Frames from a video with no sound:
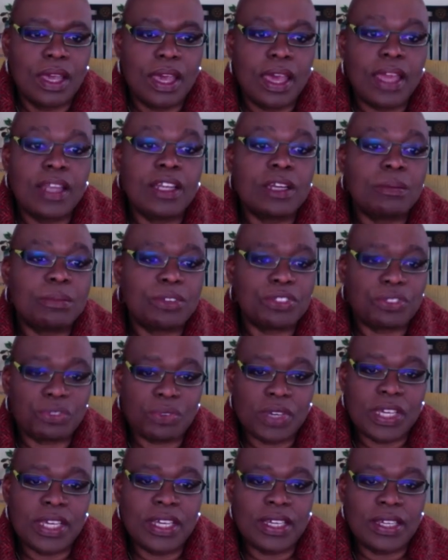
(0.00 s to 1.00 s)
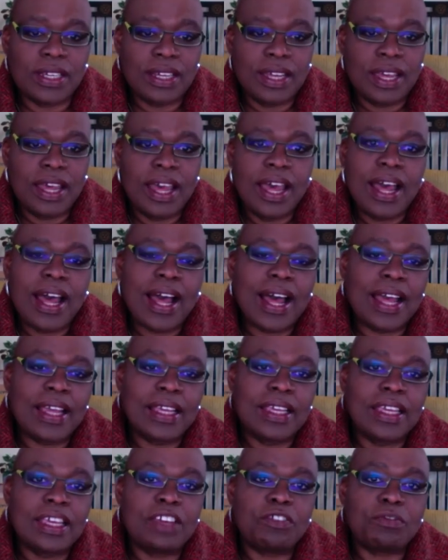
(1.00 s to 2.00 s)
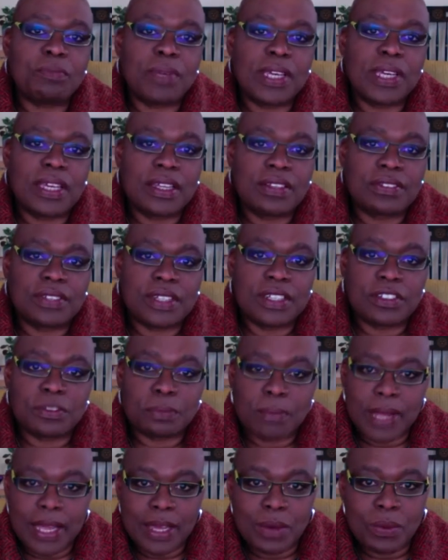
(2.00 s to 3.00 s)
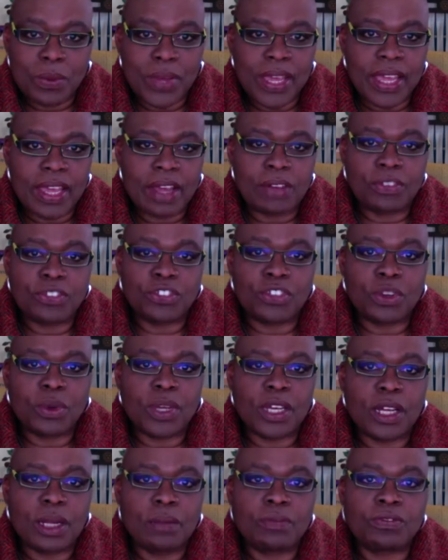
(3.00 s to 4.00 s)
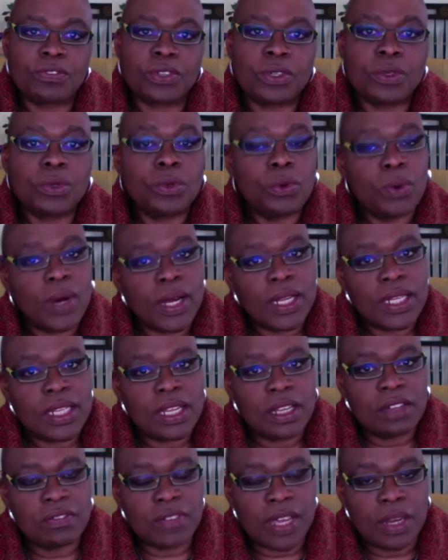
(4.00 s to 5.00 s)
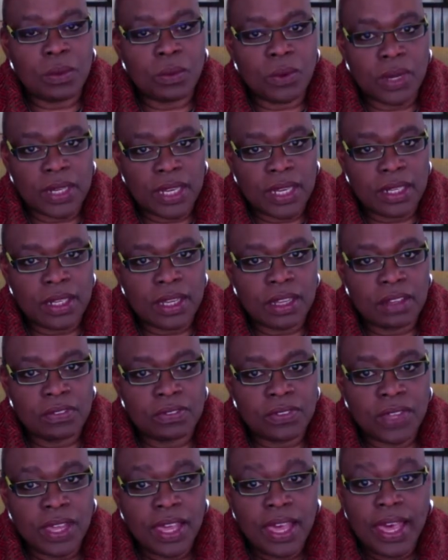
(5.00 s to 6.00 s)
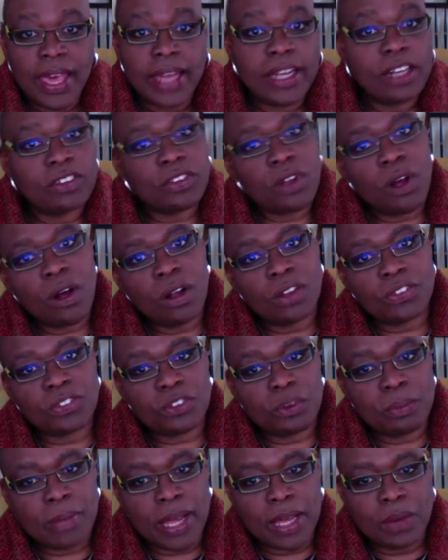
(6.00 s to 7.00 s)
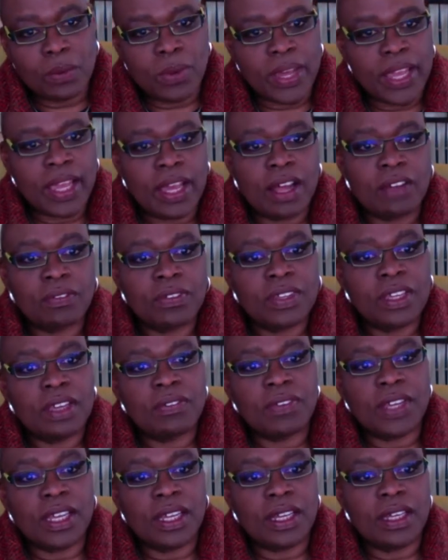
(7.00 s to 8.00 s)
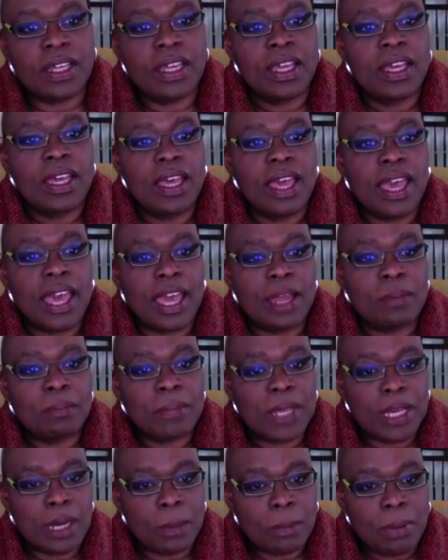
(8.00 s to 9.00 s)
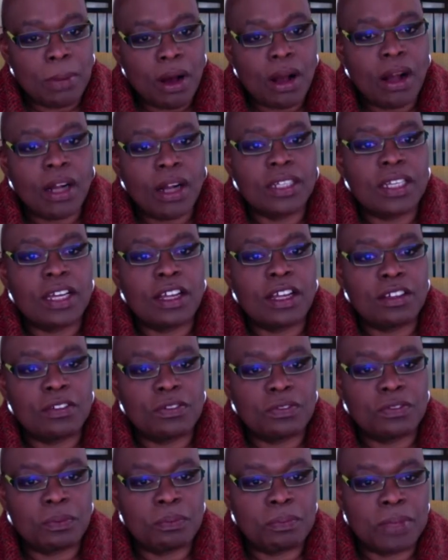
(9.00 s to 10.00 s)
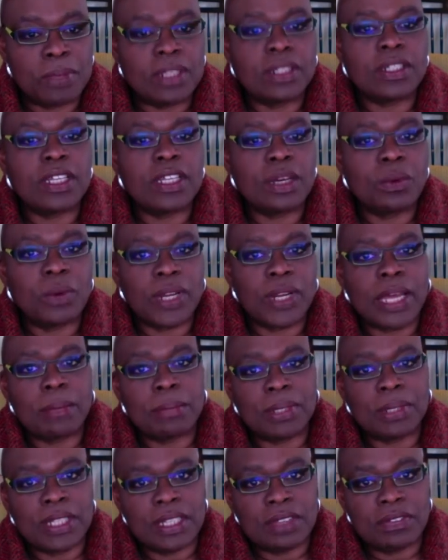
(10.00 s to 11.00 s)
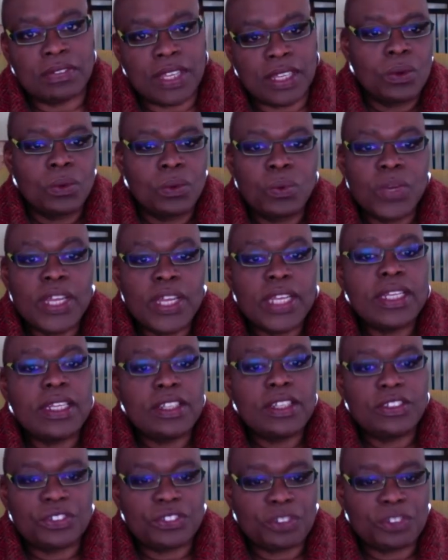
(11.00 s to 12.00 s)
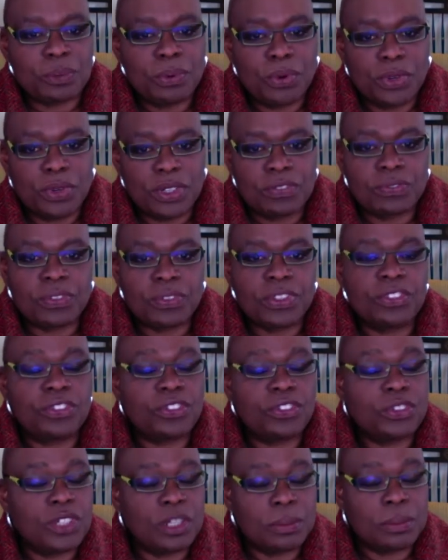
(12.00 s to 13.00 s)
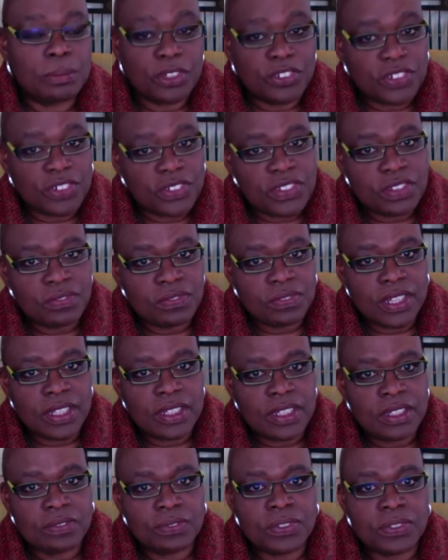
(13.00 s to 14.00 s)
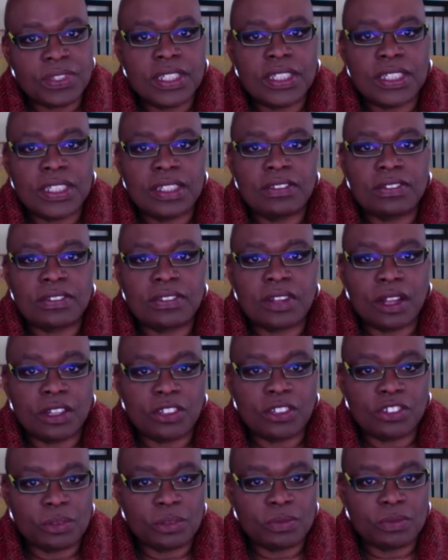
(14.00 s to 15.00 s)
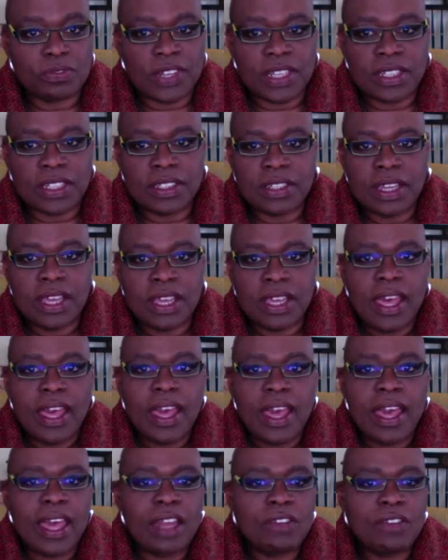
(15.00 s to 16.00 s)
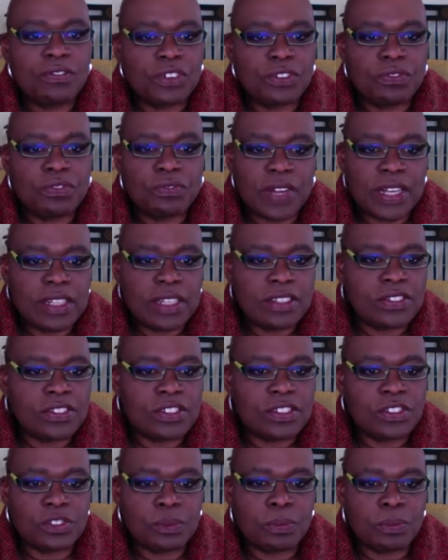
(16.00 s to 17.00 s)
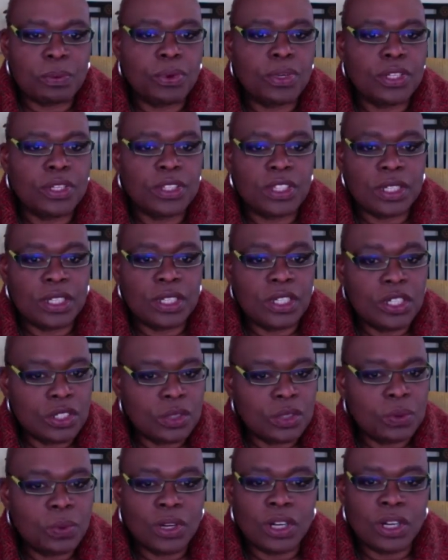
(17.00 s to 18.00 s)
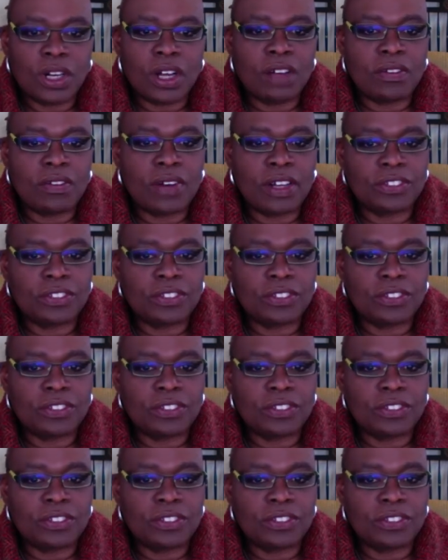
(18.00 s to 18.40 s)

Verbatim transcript: And number three, I give because it is my way of showing up for who I love and what I love. And it's also my way of giving and being a part of building what I believe in. We need your support for the Student Emergency Fund, for the Dean Scholarship Fund, and for funds to support the good work of our